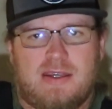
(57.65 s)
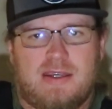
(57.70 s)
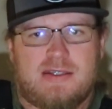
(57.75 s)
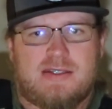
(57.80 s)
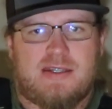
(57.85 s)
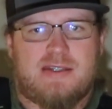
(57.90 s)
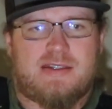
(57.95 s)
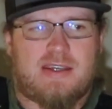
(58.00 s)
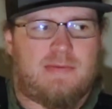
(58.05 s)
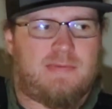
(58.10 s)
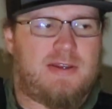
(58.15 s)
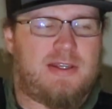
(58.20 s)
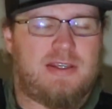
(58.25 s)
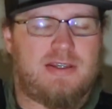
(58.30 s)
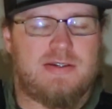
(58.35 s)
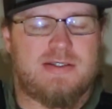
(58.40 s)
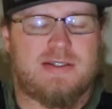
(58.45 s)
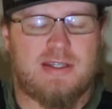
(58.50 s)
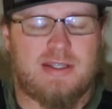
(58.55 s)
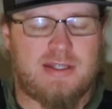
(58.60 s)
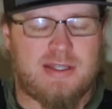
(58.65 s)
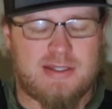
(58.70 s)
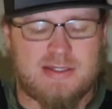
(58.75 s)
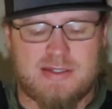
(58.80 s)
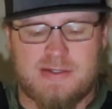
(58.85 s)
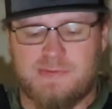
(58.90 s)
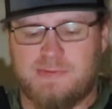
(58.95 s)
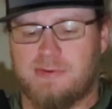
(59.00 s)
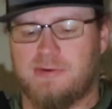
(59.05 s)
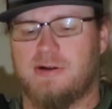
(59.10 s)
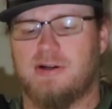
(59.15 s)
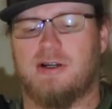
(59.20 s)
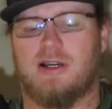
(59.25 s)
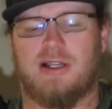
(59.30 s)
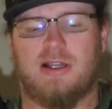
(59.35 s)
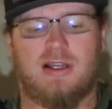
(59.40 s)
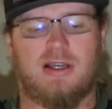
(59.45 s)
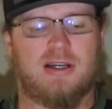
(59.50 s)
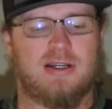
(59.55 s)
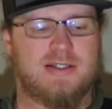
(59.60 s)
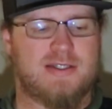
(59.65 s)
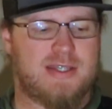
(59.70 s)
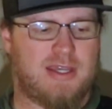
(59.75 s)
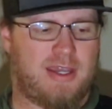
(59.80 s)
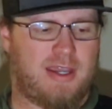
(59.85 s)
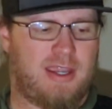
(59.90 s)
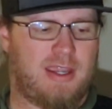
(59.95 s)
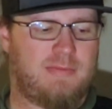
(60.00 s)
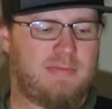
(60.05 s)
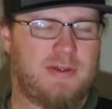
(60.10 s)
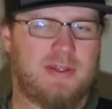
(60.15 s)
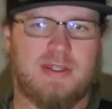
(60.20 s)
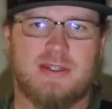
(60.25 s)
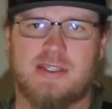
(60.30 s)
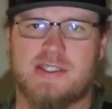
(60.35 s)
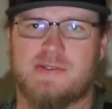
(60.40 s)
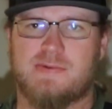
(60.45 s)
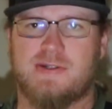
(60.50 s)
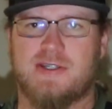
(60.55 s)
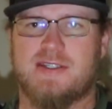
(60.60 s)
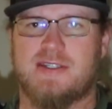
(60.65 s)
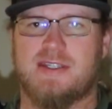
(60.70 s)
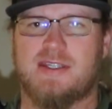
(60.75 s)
since I've been using this for a long time, this was